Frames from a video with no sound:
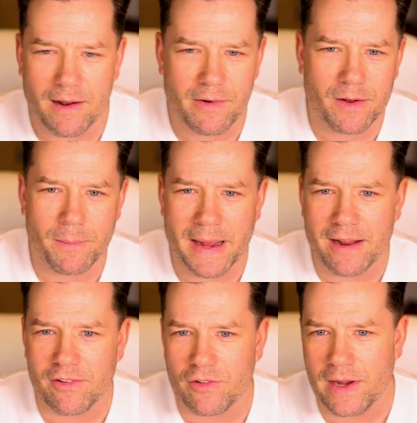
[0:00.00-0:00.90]
a little
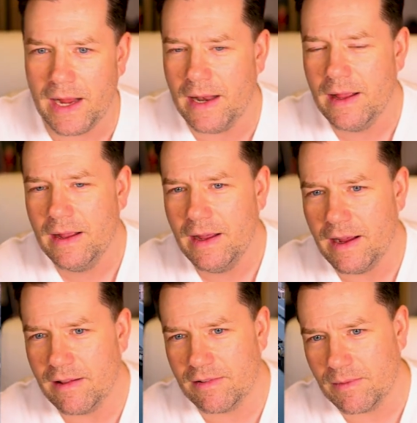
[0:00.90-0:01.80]
main street.
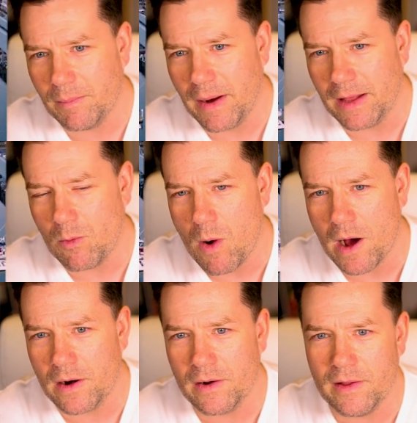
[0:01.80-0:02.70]
It's by the
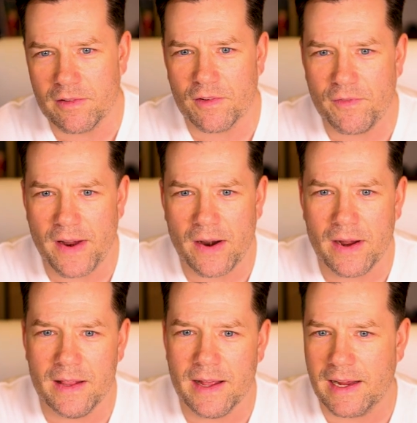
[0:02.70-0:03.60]
water. There's a
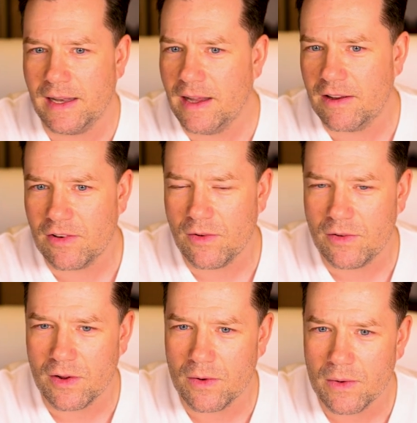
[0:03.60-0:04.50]
ferry that can get you
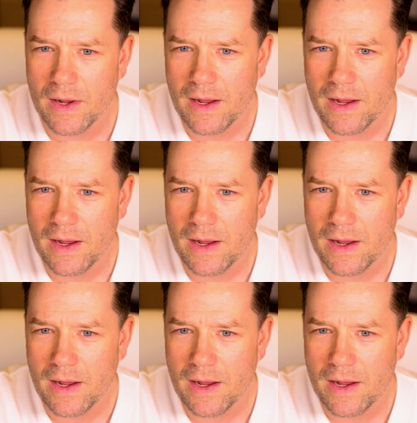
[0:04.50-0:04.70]
to